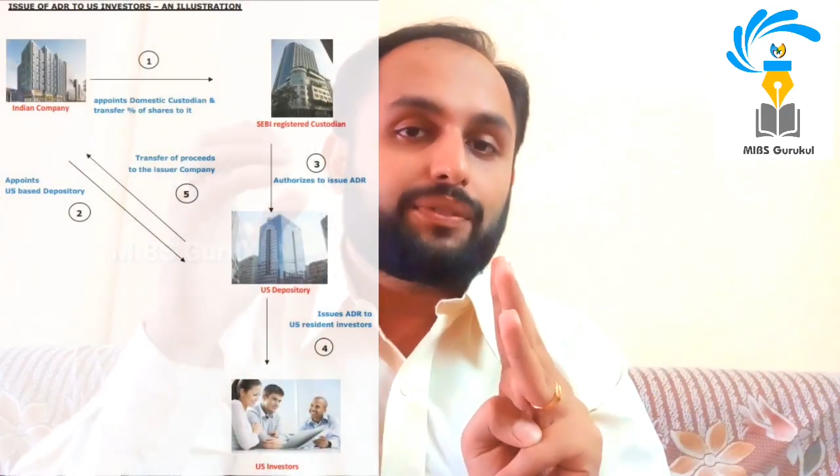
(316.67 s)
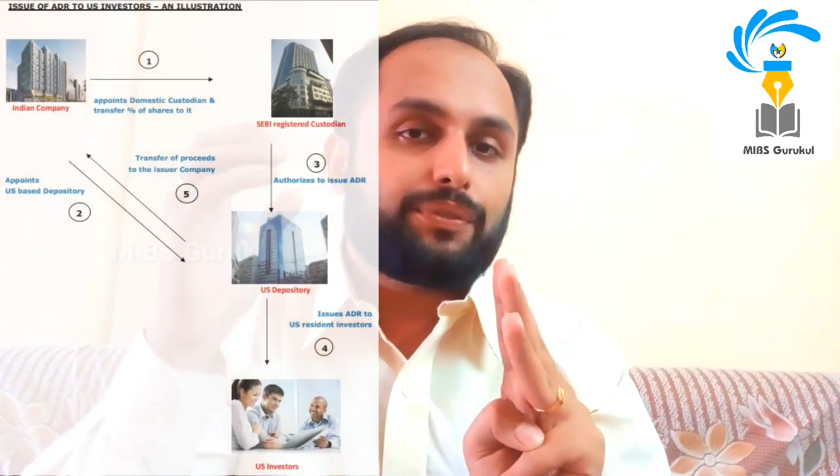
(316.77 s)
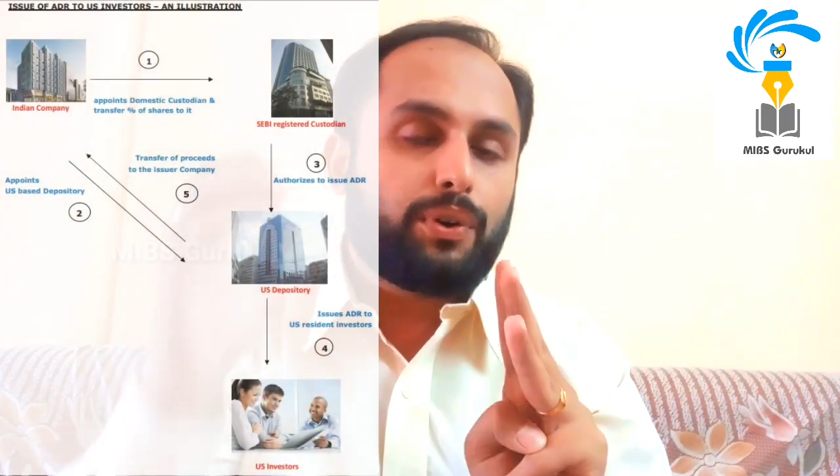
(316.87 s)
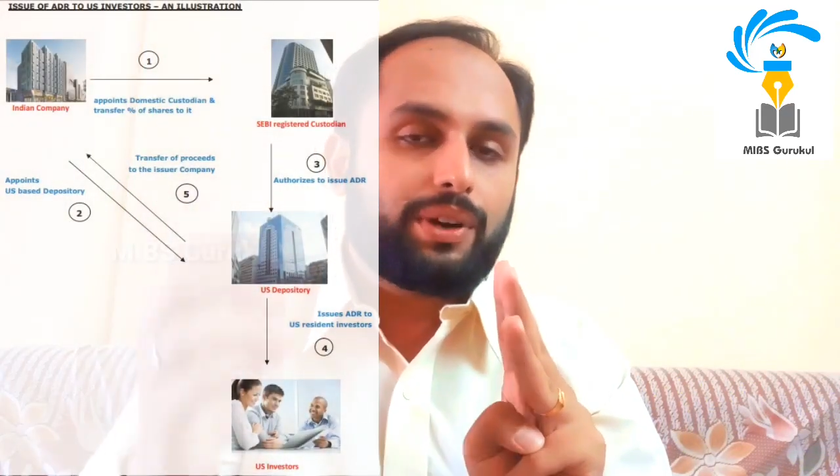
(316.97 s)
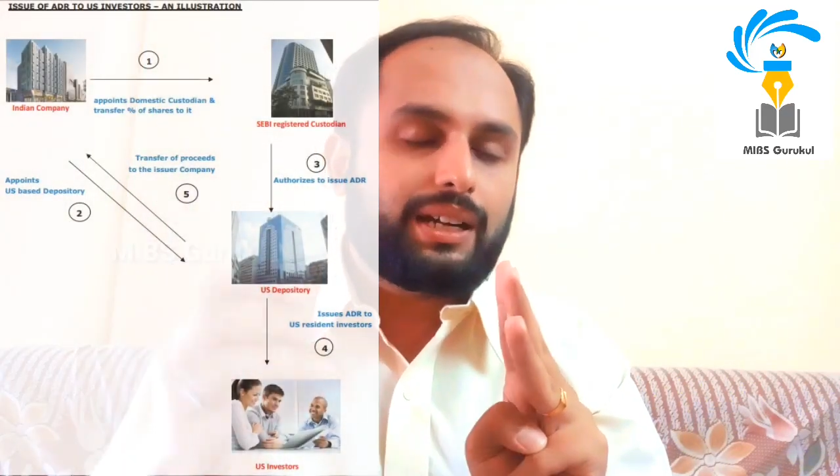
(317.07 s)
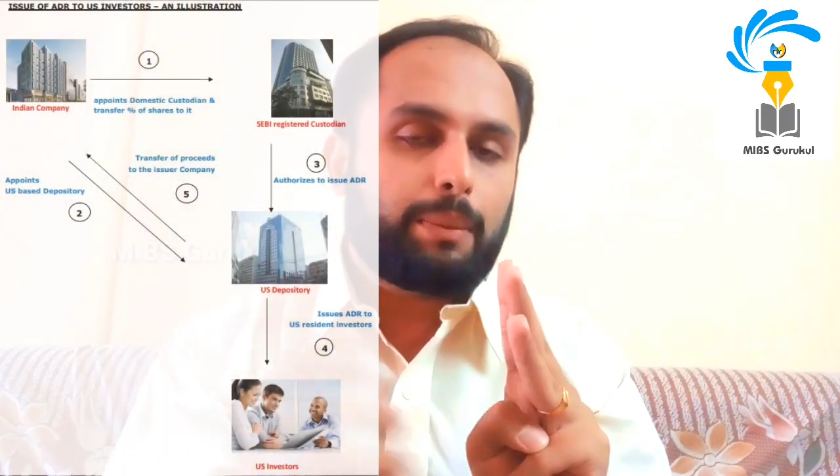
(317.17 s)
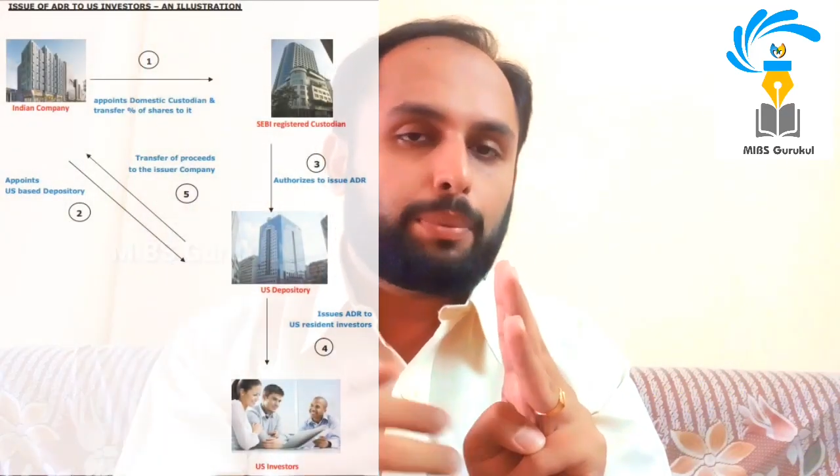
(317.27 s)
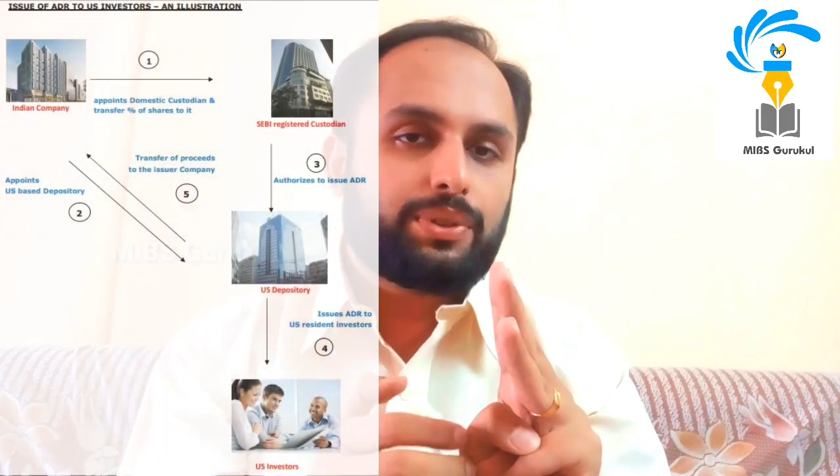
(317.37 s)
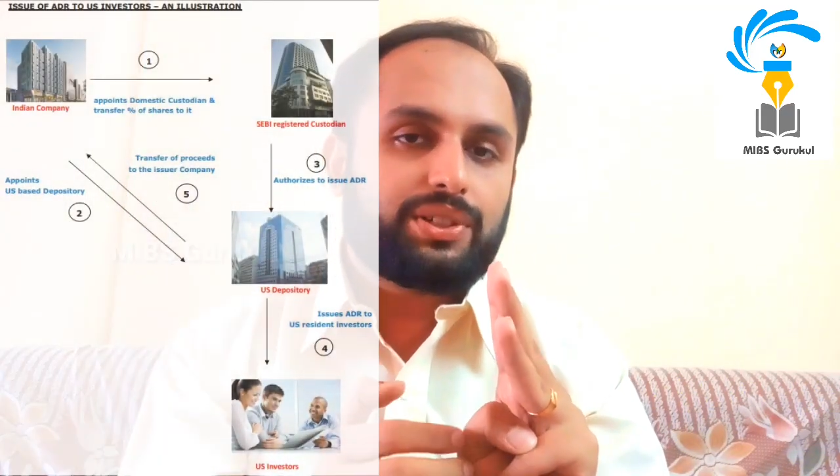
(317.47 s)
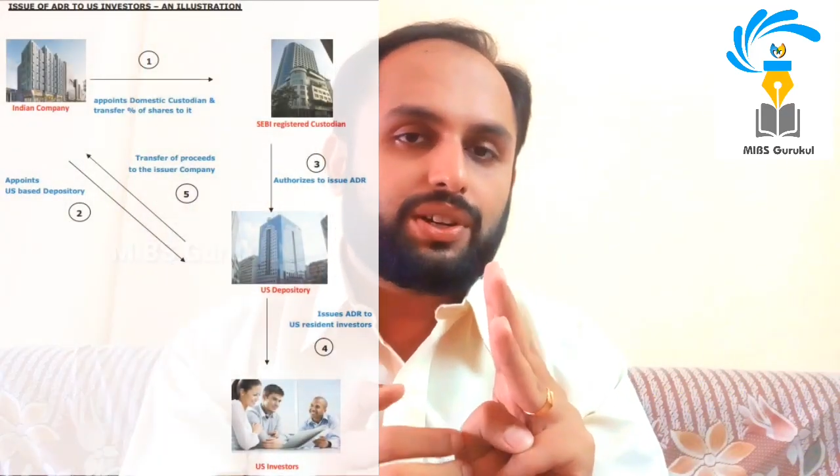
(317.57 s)
foreign
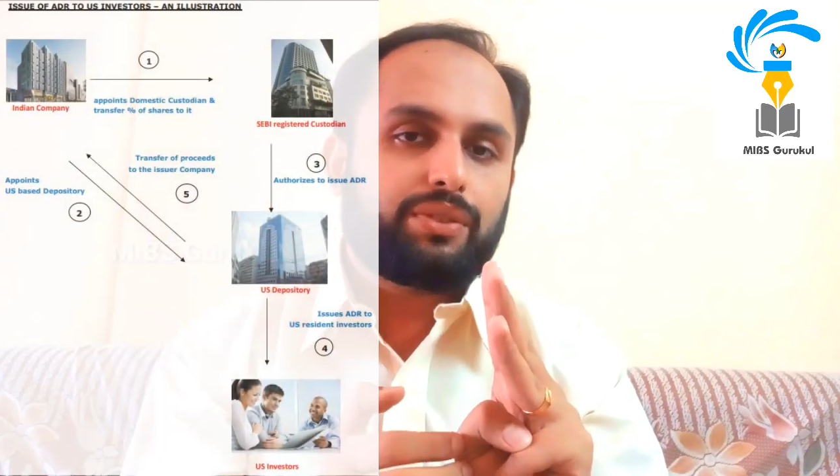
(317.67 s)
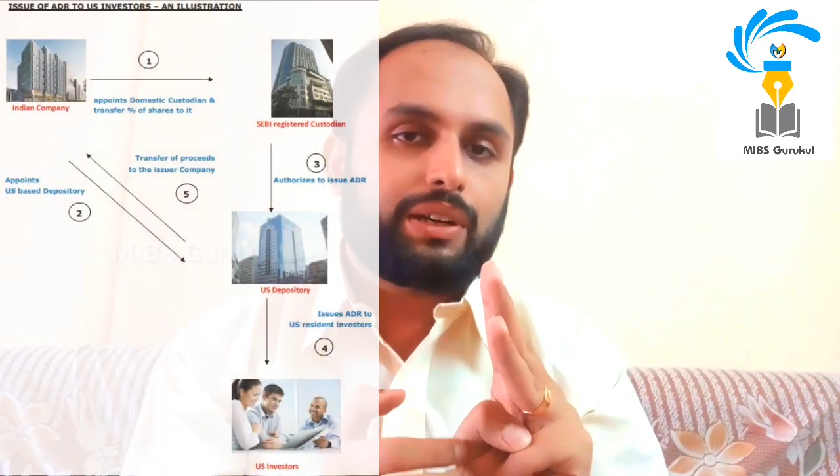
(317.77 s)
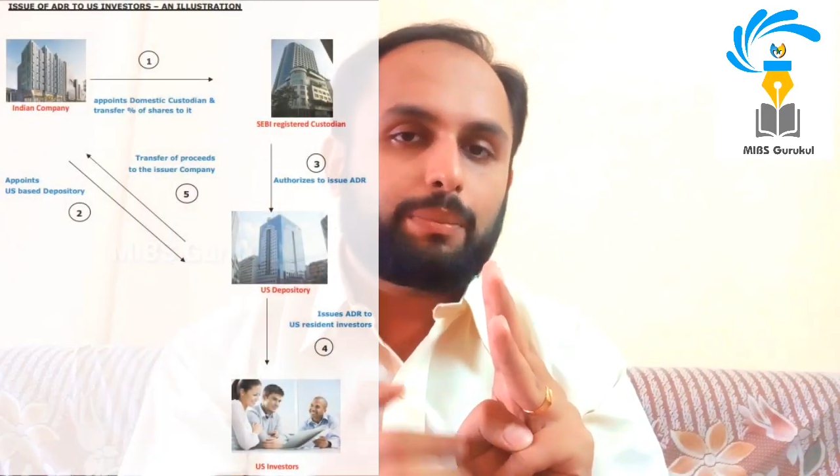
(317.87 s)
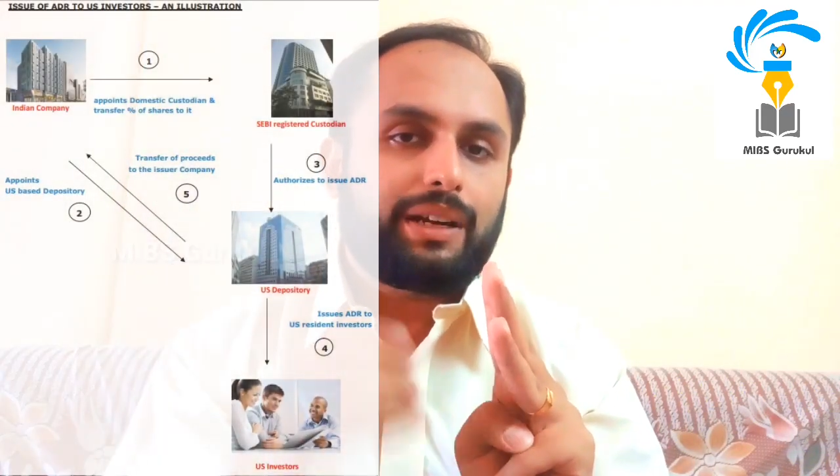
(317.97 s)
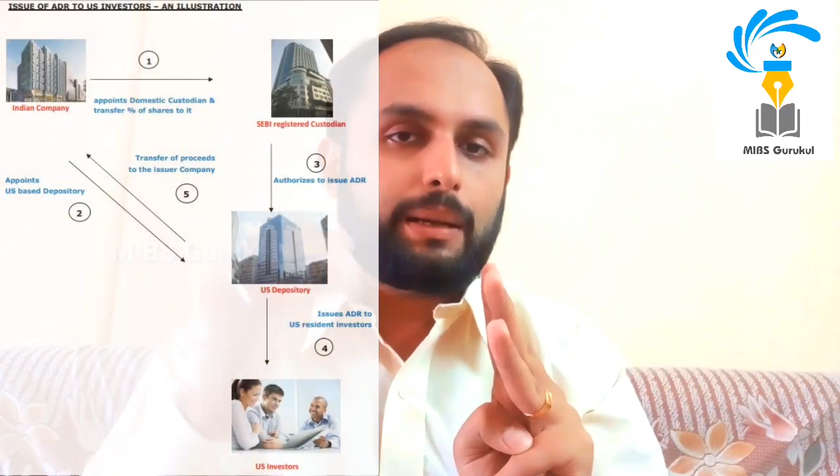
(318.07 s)
depository will be